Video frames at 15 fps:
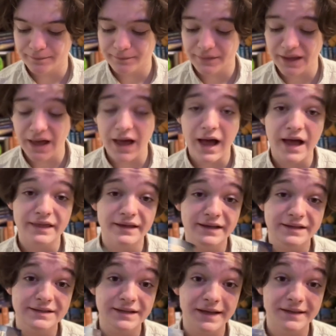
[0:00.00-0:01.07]
yeah, I think
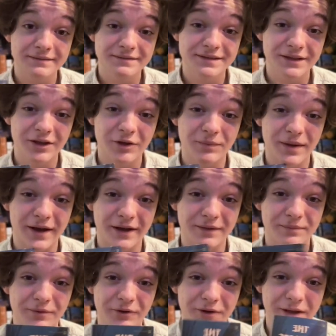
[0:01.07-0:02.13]
it's neat. It's a little pocket
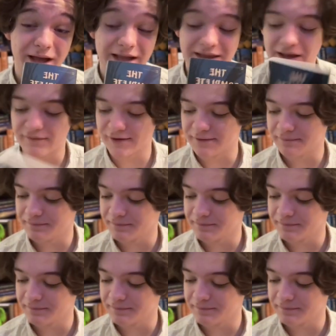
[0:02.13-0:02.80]
book. I love it.